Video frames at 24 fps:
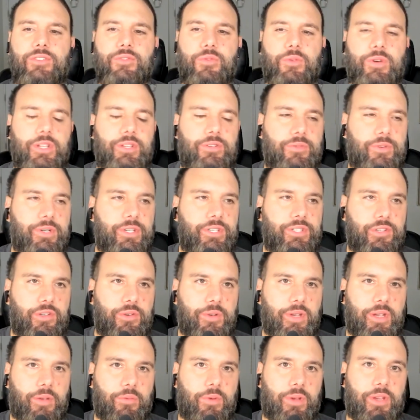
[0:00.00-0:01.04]
in
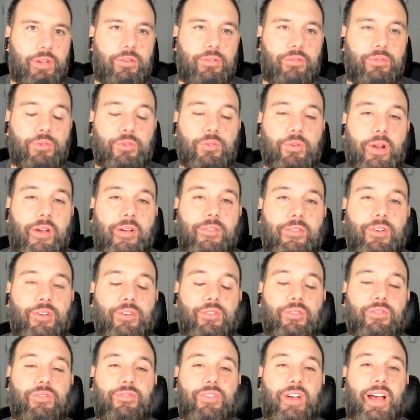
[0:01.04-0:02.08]
2022, we grew
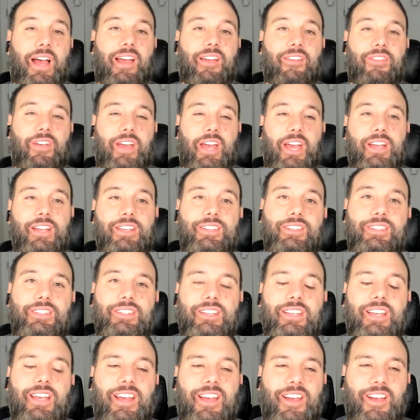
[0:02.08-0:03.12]
revenue
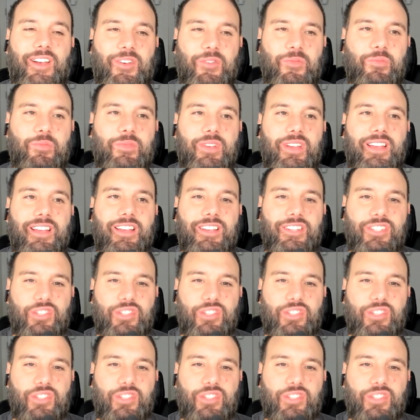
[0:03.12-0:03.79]
5x.